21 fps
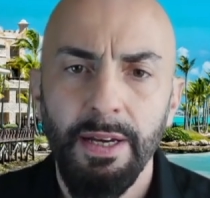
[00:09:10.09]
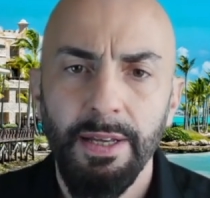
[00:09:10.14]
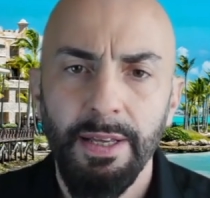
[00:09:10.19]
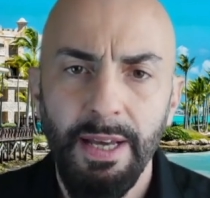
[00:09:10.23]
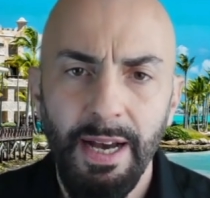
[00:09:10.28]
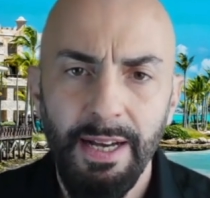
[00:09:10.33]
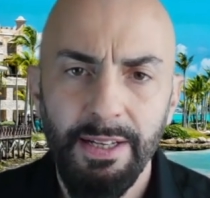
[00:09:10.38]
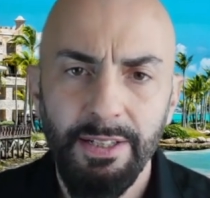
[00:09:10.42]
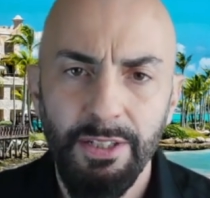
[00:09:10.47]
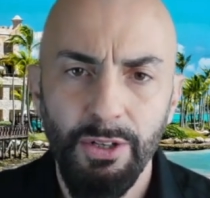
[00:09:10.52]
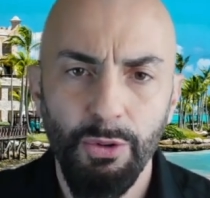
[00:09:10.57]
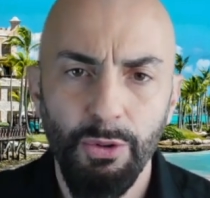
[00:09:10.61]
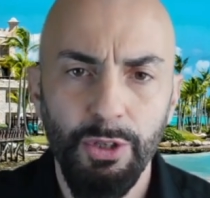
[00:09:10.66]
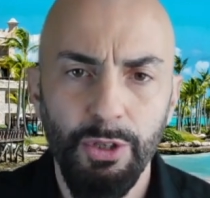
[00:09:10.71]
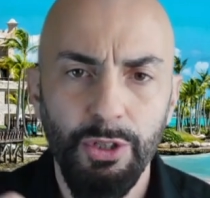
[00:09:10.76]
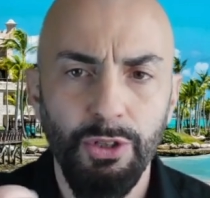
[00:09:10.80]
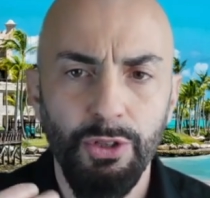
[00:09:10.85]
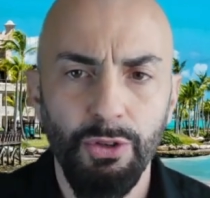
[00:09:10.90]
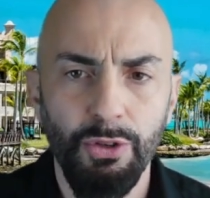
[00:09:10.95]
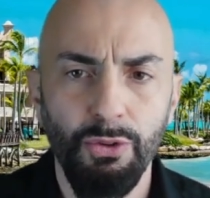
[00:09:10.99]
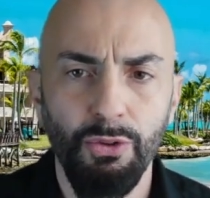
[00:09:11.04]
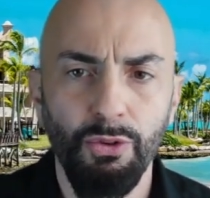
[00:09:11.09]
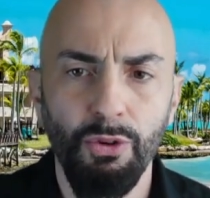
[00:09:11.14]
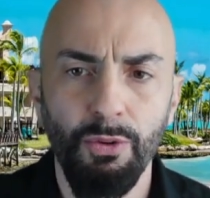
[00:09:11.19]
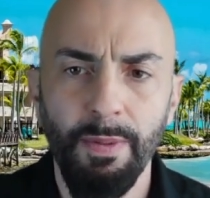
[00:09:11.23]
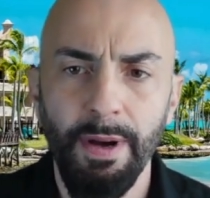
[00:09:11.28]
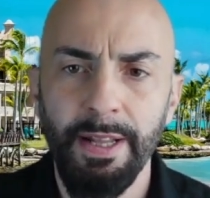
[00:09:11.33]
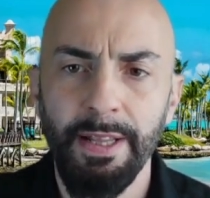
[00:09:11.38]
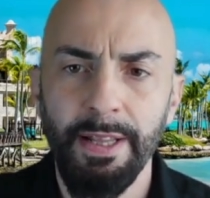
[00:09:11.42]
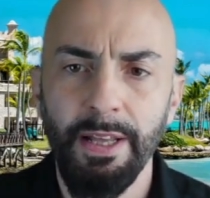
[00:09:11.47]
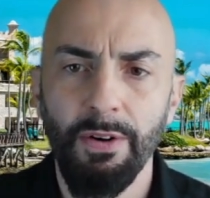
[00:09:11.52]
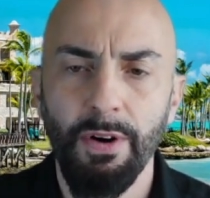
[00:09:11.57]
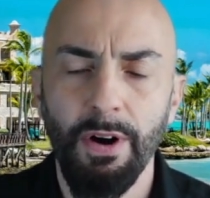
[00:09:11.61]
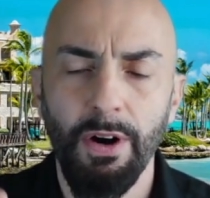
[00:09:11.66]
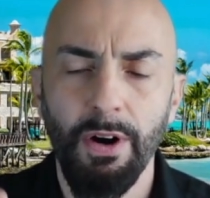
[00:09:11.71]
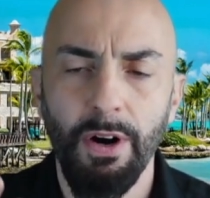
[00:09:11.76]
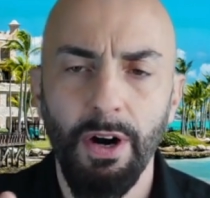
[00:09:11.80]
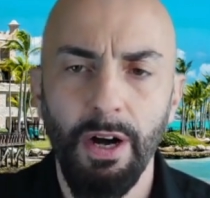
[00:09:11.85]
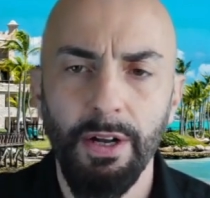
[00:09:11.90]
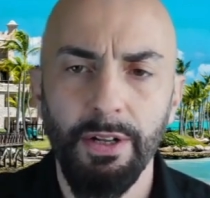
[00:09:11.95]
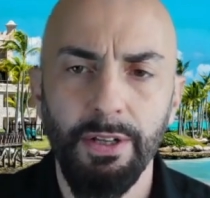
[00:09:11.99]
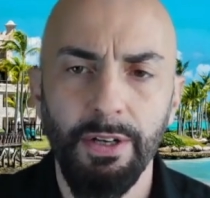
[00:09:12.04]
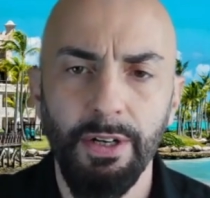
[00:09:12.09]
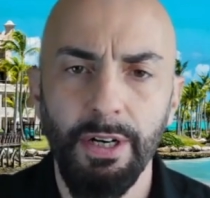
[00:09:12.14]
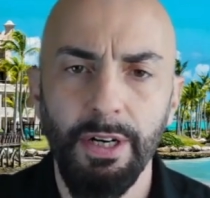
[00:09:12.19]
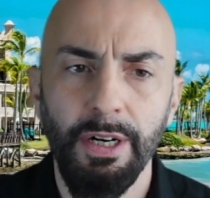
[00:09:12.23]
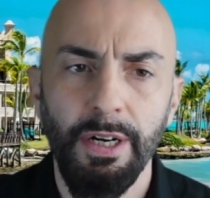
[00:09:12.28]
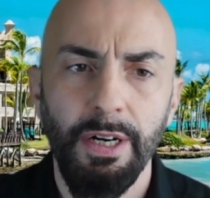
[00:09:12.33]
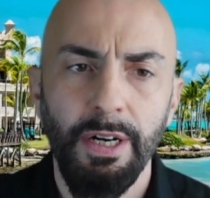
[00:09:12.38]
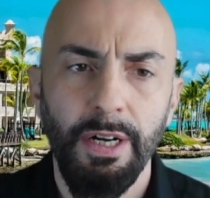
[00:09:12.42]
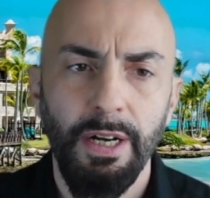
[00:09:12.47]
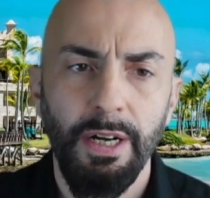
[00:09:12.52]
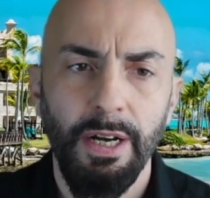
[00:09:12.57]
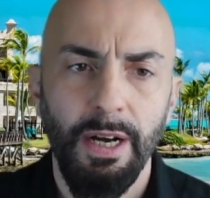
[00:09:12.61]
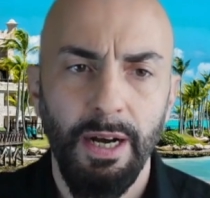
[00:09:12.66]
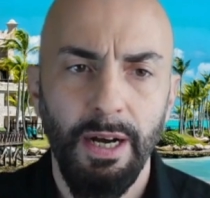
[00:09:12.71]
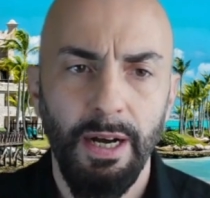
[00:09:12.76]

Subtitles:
Yes, there is Zoom and there are other